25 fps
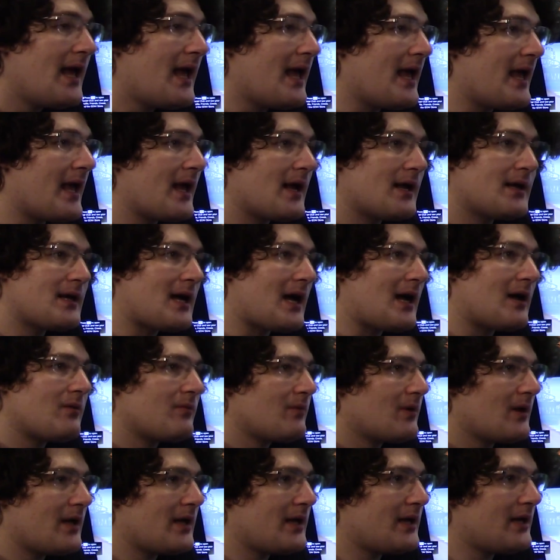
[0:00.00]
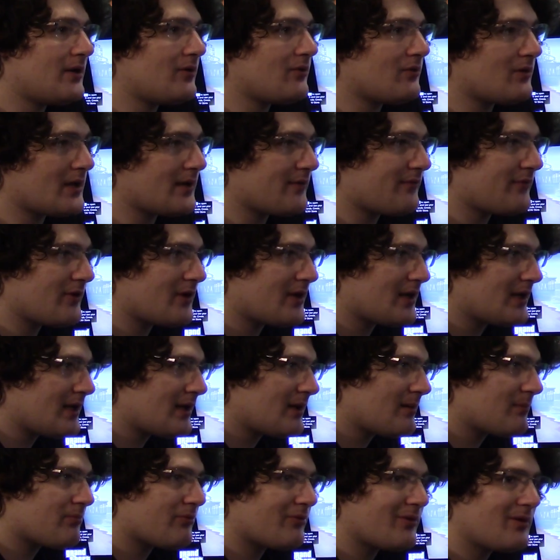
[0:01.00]
And if you're
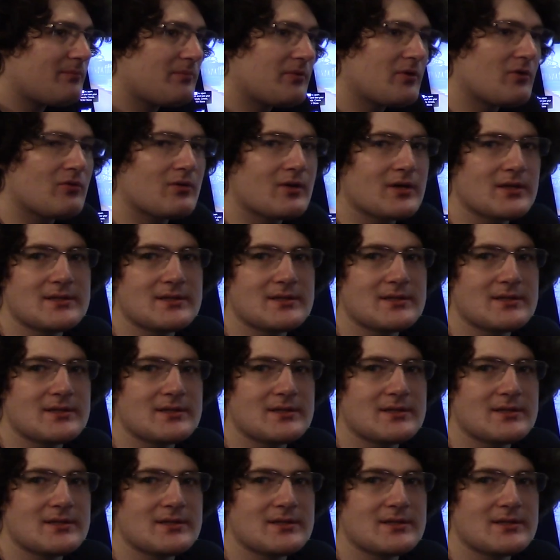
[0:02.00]
getting a pre-built,